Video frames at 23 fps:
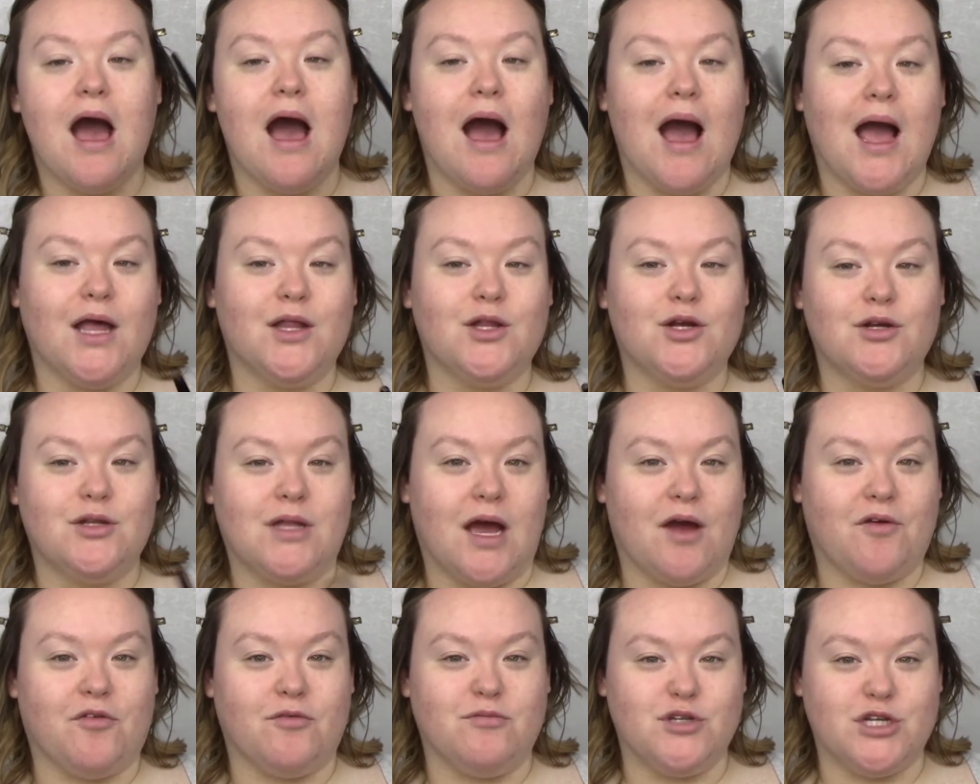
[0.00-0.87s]
I learned
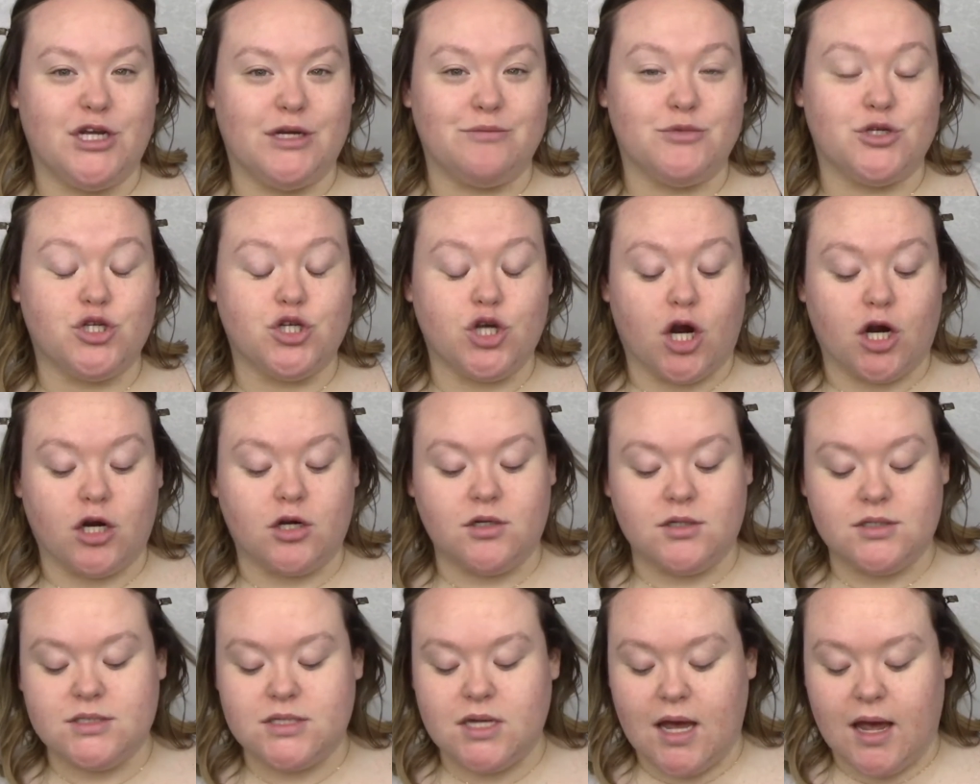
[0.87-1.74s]
that from James
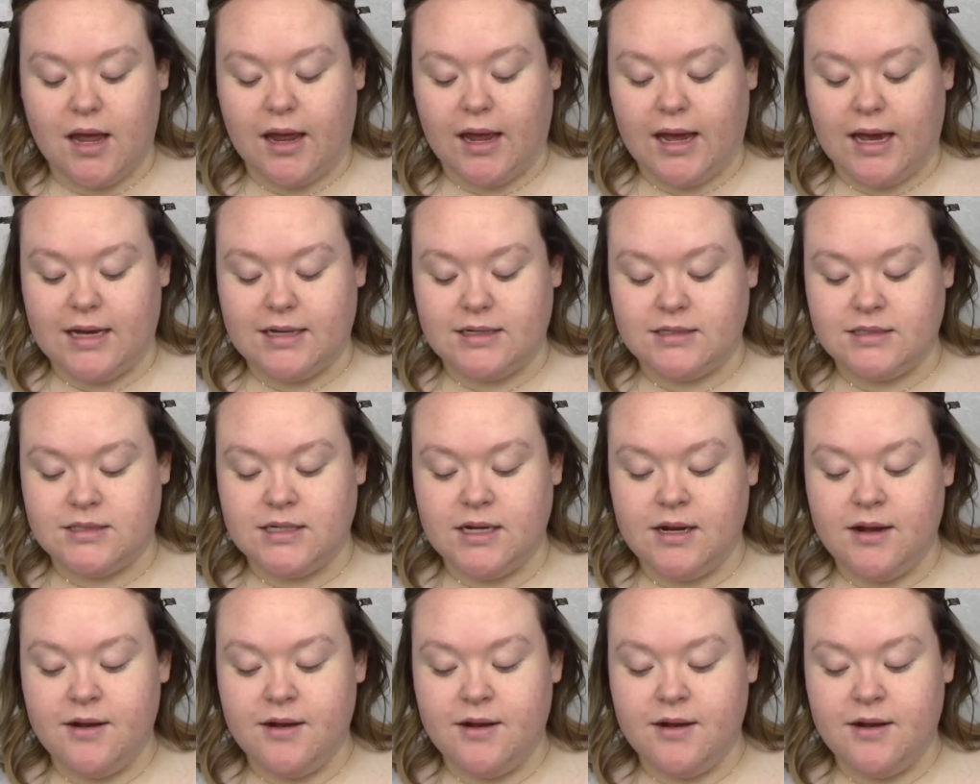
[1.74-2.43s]
Charles, and